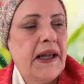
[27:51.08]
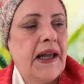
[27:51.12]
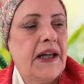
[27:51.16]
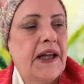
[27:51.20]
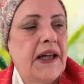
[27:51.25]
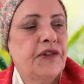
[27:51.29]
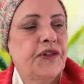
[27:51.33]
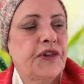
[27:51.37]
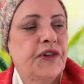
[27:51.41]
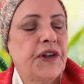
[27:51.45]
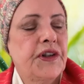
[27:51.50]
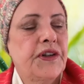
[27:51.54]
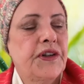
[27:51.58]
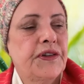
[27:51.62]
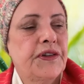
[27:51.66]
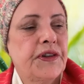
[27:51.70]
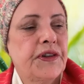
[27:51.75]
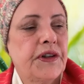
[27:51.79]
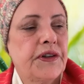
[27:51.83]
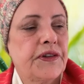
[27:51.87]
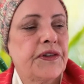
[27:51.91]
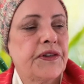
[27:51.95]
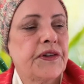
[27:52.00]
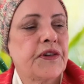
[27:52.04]
And
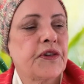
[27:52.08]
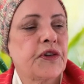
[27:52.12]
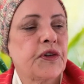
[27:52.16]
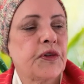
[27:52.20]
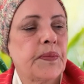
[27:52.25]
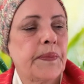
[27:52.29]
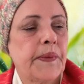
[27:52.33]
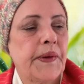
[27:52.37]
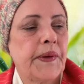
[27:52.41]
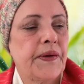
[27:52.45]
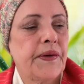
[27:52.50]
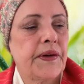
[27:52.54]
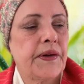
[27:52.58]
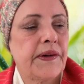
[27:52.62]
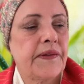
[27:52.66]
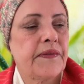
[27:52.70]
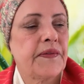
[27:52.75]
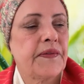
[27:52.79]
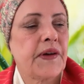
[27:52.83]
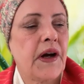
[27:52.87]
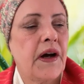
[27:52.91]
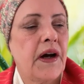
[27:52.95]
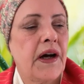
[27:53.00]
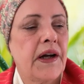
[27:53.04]
Jesus, the Spirit
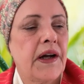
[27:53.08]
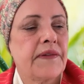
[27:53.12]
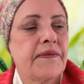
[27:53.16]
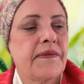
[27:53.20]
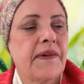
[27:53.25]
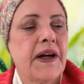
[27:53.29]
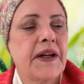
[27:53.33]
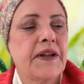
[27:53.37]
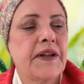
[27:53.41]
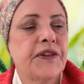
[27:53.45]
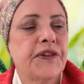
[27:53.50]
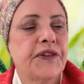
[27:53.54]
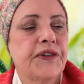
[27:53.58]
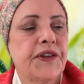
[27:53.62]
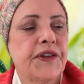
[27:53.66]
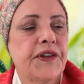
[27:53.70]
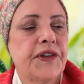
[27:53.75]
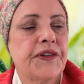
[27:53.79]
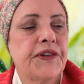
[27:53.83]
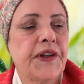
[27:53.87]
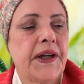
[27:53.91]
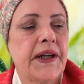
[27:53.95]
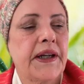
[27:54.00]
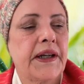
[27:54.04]
of God, raised
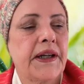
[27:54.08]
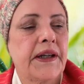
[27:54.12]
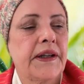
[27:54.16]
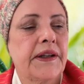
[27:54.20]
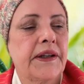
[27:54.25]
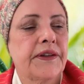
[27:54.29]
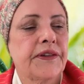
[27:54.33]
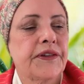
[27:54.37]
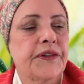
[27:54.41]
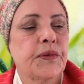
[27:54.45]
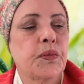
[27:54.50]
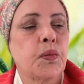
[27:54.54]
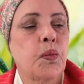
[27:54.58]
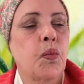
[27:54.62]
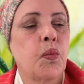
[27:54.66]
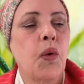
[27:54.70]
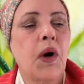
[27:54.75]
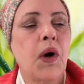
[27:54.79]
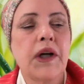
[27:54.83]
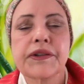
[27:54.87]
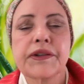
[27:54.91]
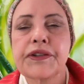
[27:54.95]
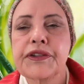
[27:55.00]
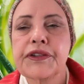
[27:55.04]
his hands
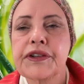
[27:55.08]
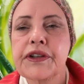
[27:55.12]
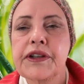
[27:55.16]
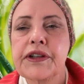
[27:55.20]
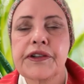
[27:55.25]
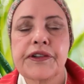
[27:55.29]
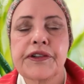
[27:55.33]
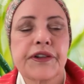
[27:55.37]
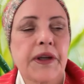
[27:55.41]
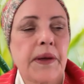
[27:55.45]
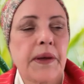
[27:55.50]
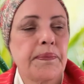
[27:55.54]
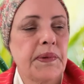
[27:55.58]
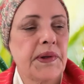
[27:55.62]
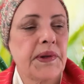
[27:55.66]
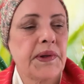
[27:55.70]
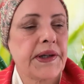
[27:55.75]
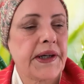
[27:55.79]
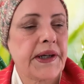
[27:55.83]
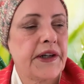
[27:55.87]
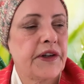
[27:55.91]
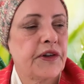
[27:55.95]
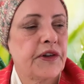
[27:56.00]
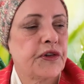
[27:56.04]
once in
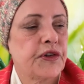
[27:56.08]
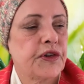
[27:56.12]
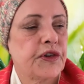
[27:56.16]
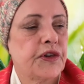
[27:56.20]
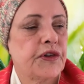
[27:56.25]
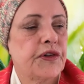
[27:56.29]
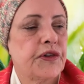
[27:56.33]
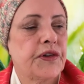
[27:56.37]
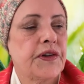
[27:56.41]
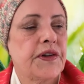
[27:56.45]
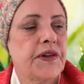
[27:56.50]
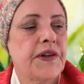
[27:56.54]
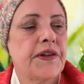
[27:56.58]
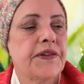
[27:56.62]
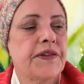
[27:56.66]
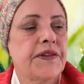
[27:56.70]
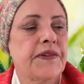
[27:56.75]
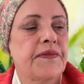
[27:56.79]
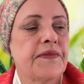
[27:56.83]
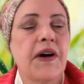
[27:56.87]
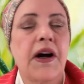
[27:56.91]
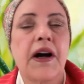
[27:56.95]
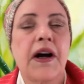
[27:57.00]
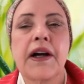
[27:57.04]
supplication to the
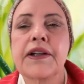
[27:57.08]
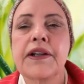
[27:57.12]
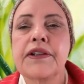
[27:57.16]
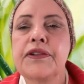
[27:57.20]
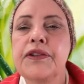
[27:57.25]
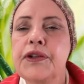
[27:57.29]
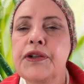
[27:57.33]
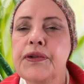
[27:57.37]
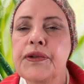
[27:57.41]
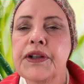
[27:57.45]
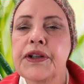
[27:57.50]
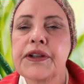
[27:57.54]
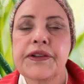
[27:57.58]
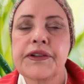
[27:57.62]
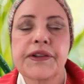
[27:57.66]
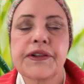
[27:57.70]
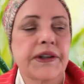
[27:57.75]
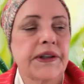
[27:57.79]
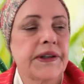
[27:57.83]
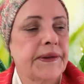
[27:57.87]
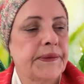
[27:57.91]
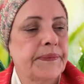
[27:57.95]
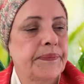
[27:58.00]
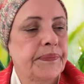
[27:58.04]
divine
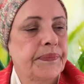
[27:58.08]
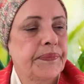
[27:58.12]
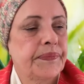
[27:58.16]
unity.